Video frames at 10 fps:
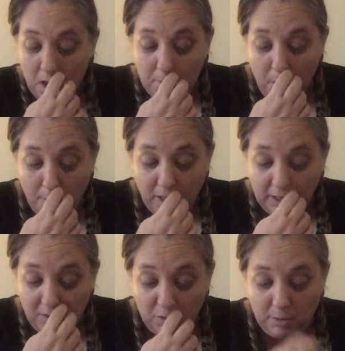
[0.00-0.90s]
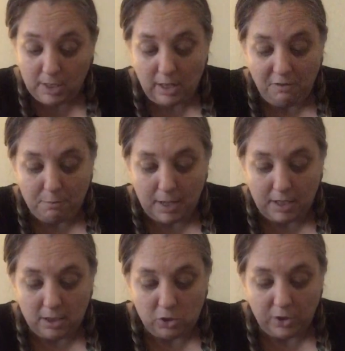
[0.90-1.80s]
Mom had given me enough
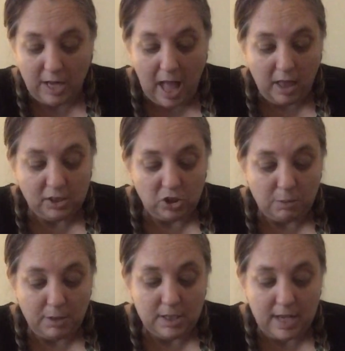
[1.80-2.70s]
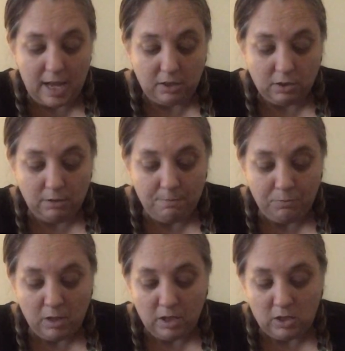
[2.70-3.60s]
money to treat Alex, Jimmy, and Daniel,
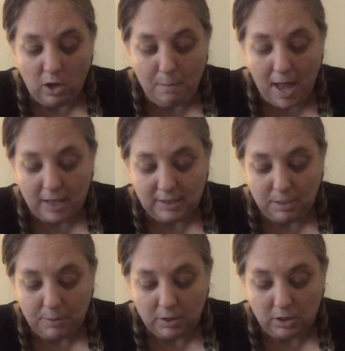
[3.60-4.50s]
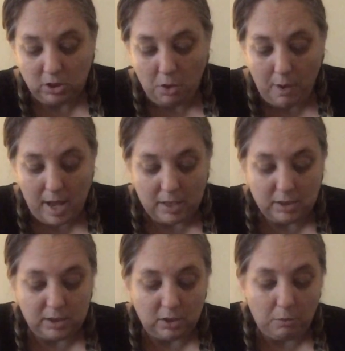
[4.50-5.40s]
so I passed the bill to Joanne
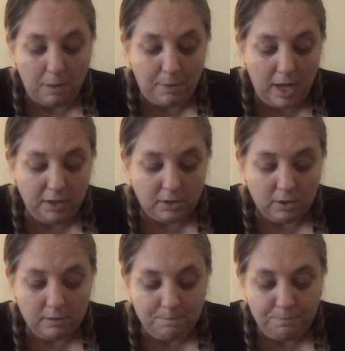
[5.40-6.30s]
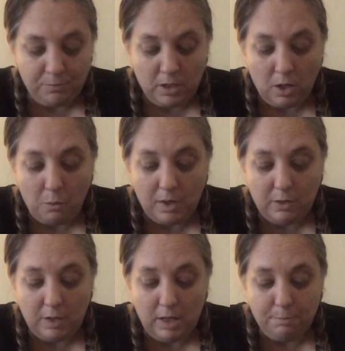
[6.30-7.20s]
and stood right behind her. When
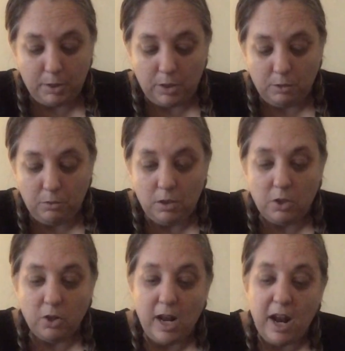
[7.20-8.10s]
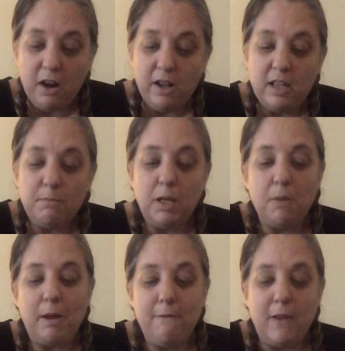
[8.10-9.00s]
the wind blew, her hair hit me
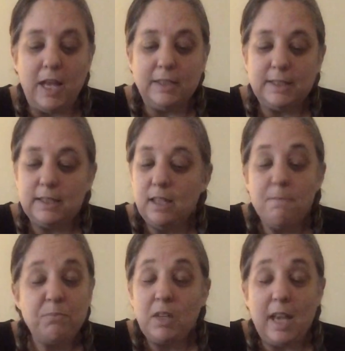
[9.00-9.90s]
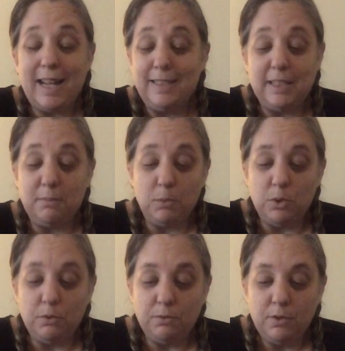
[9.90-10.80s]
on my face, and I didn't
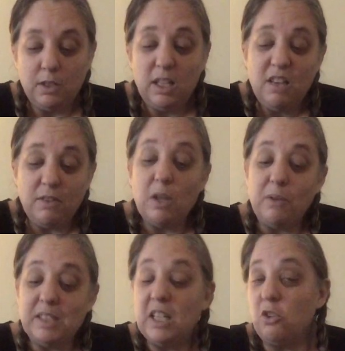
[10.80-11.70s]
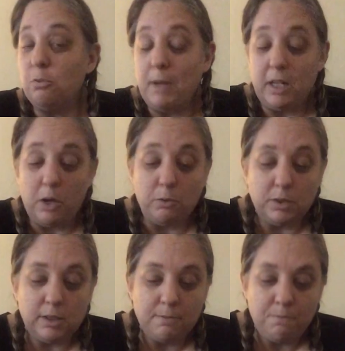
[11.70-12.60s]
move, even though it tickled my
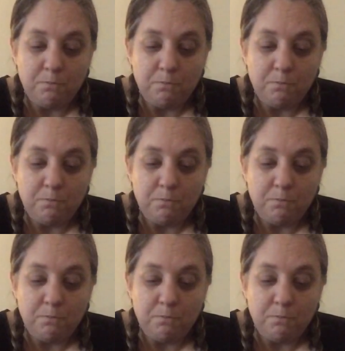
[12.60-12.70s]
nose.